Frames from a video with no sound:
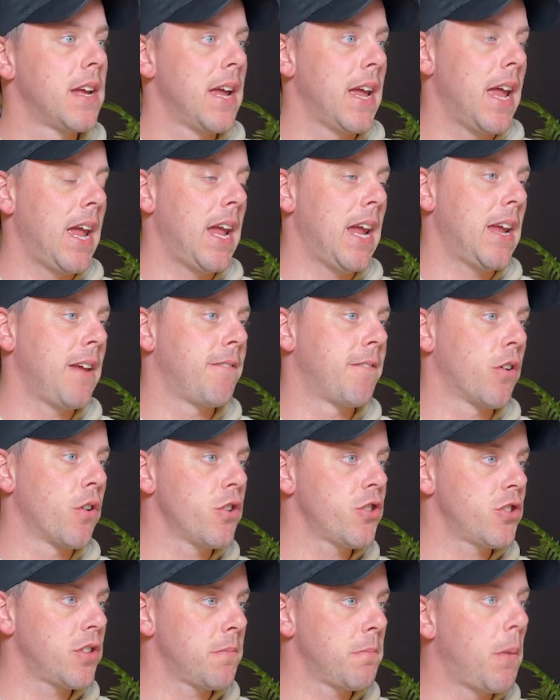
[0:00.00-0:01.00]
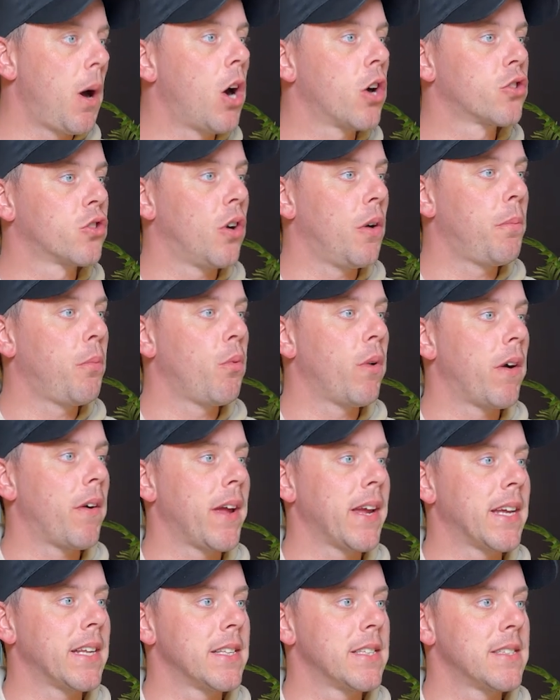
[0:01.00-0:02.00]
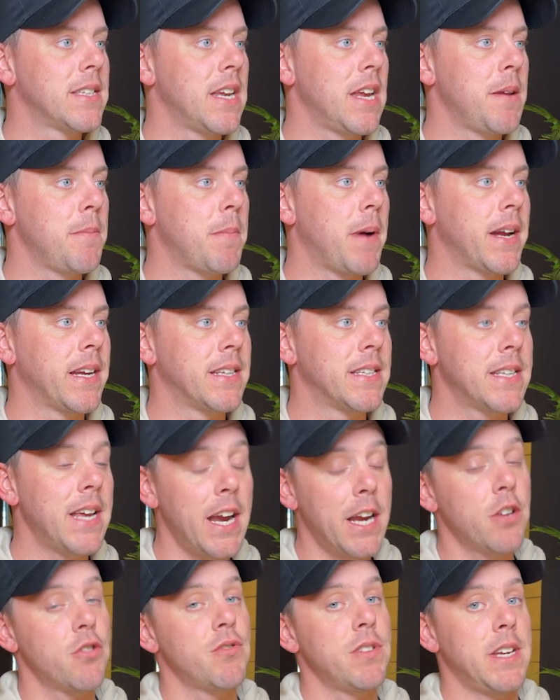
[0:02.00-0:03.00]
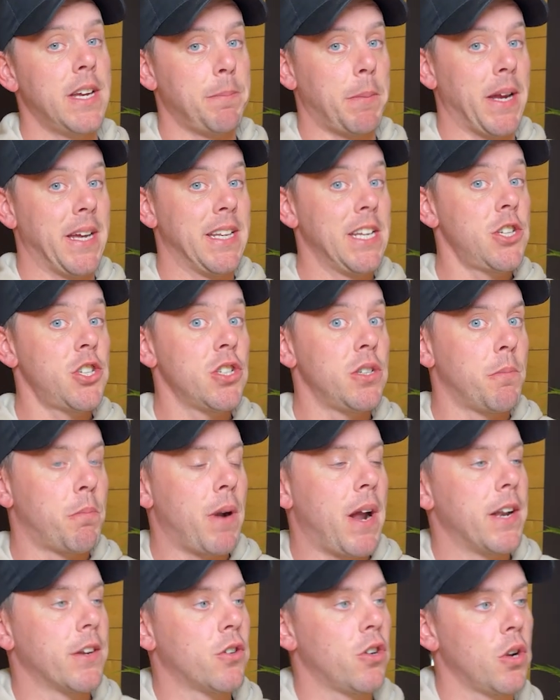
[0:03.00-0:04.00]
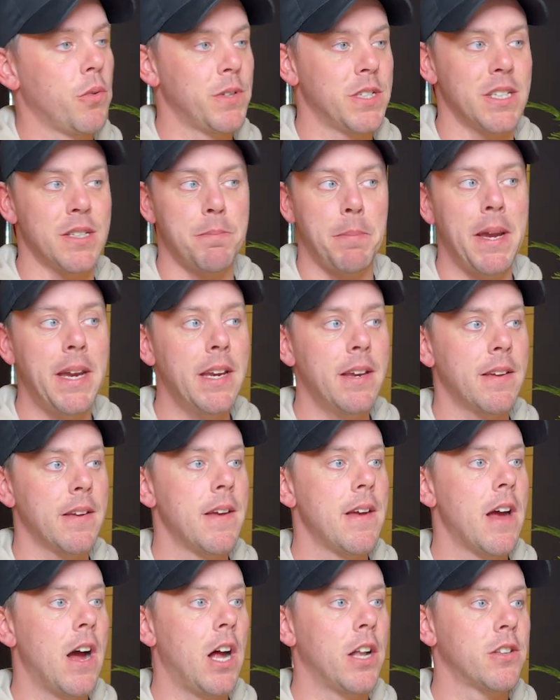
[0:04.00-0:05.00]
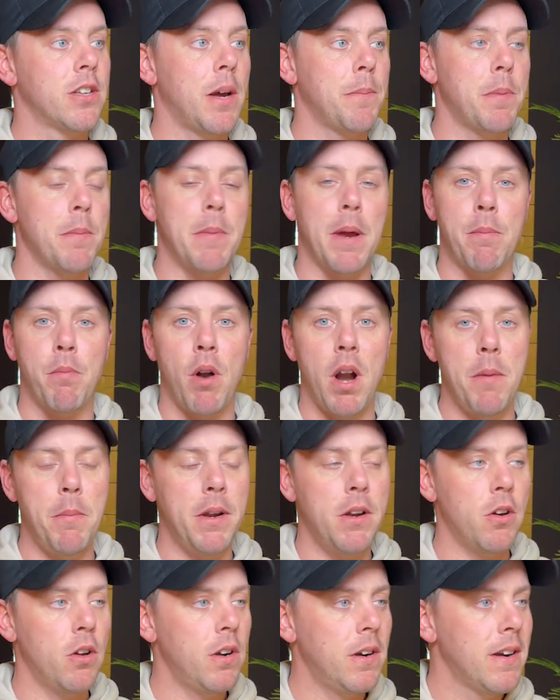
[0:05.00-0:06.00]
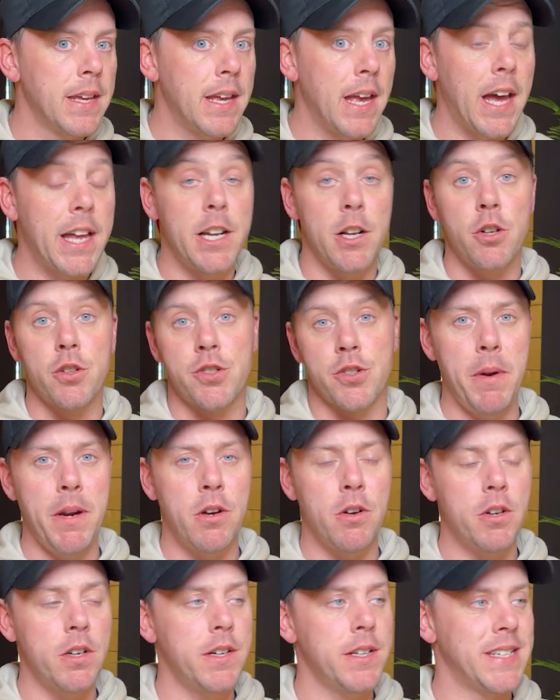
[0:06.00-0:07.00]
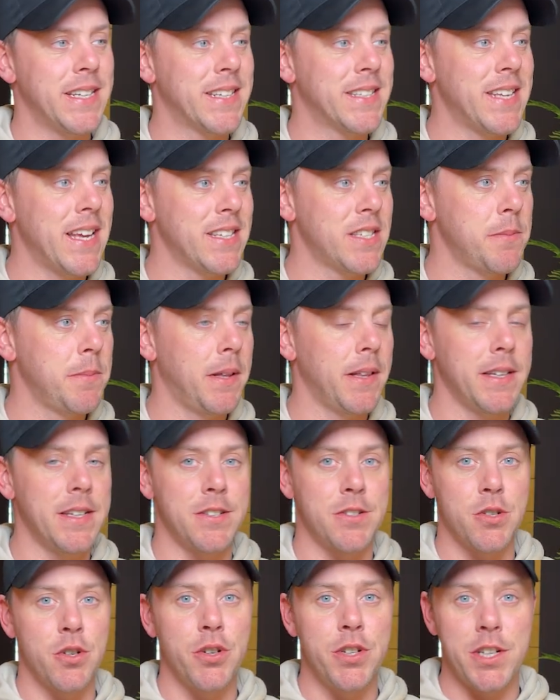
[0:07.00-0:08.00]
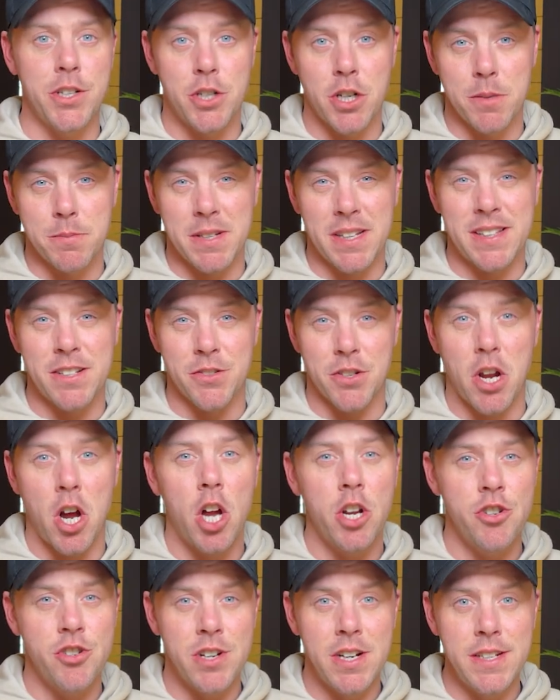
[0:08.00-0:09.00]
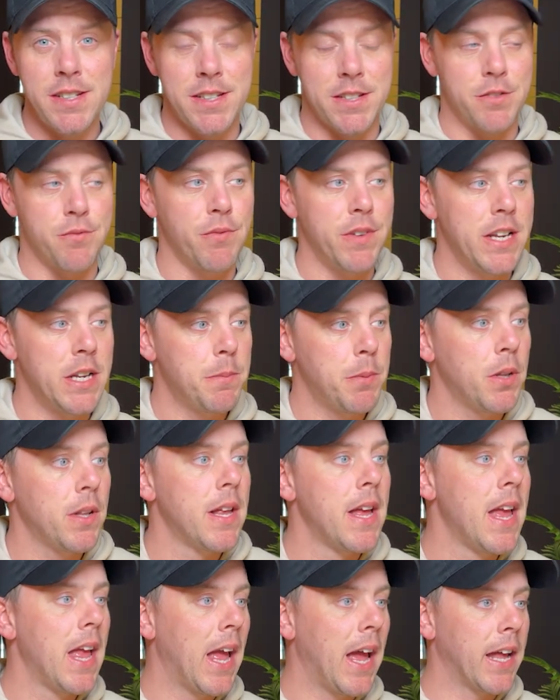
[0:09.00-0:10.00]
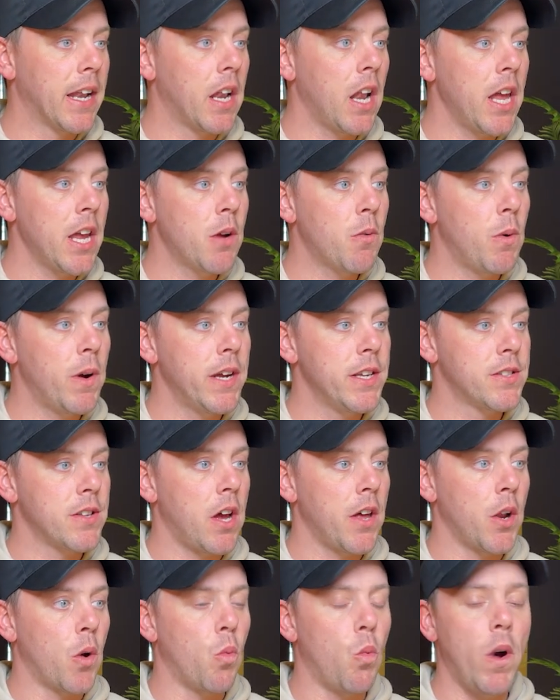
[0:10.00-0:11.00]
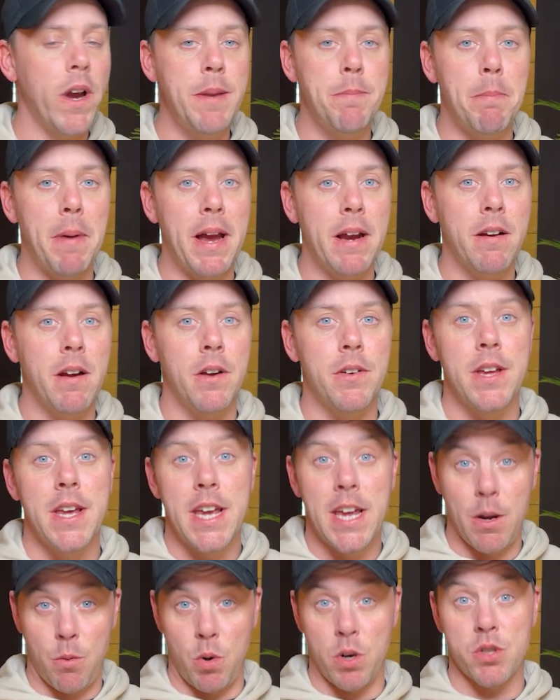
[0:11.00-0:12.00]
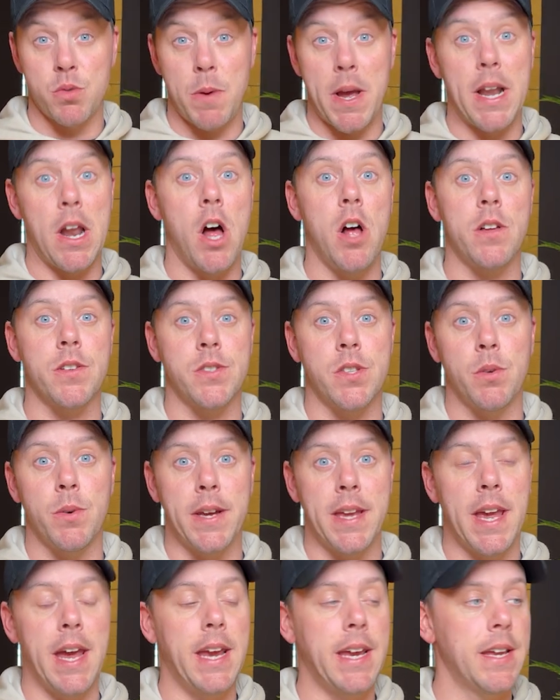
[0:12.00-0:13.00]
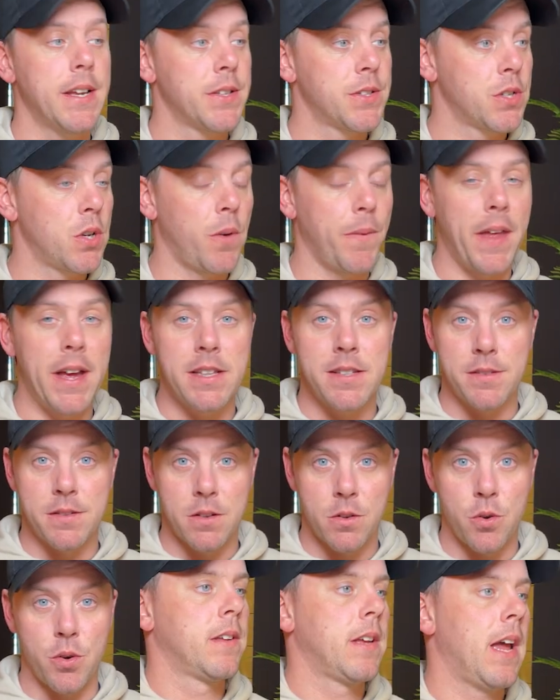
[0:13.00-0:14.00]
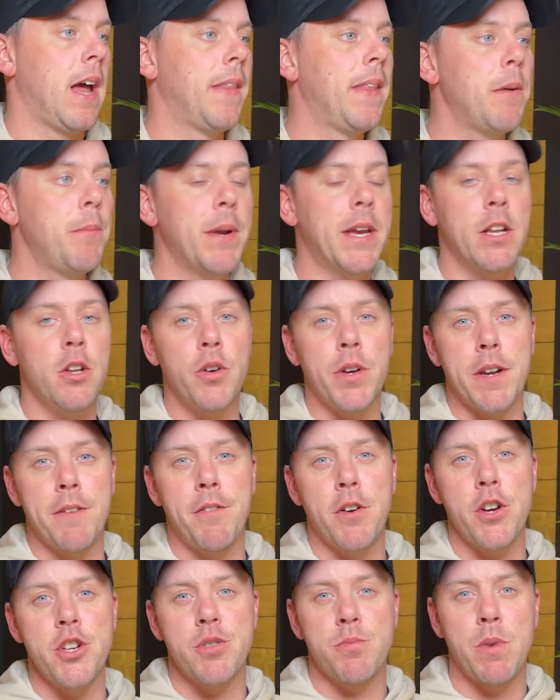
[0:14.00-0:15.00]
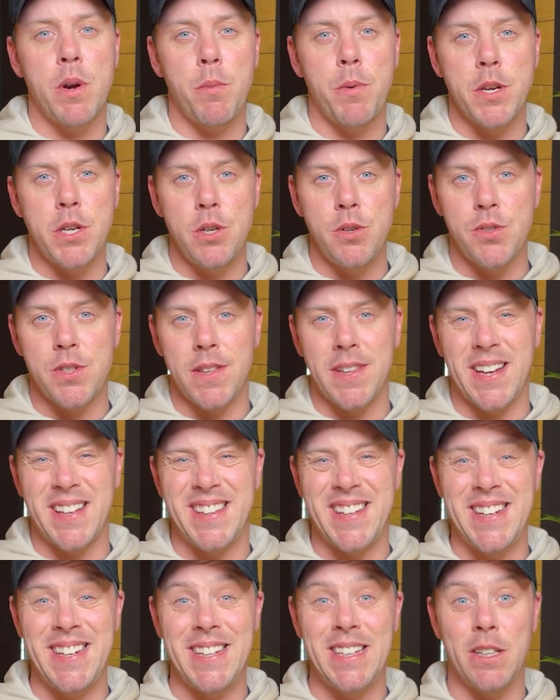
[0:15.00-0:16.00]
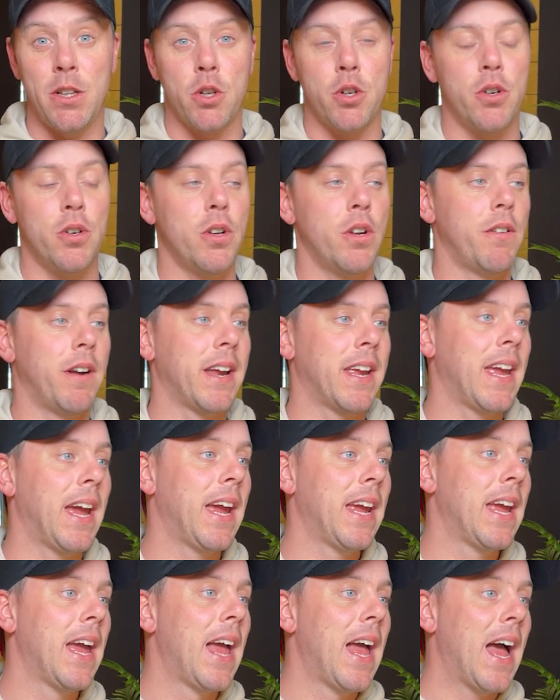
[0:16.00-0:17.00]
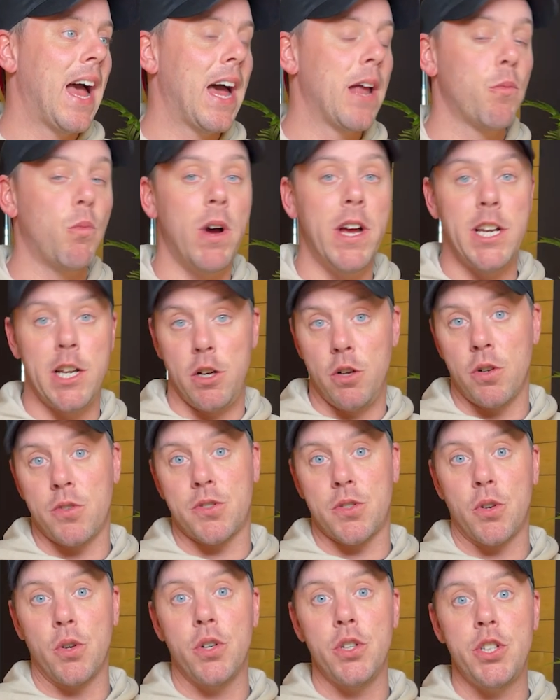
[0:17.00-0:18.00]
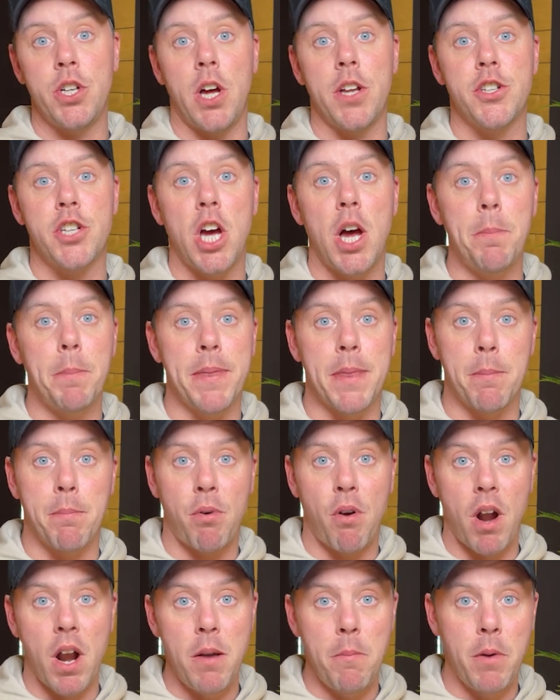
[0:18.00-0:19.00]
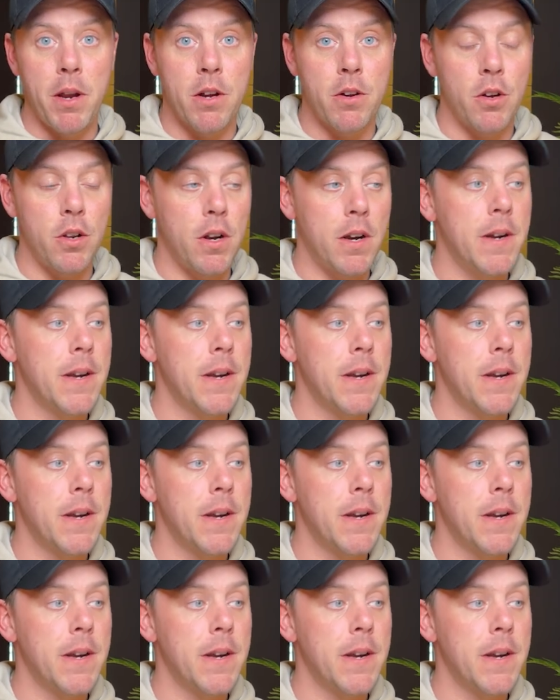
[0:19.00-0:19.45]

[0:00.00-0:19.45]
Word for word: a version mocked up where I can see my secondary and my additional brand color, which is pink, on top of my primary color, and it looks good. Color, the accessibility is good in terms that there's contrast, it's readable, and likewise on a white background, it works well also, okay? So that's good. And then we can look at a version where we're using the teal color, okay? And while it looks good on top of the primary color,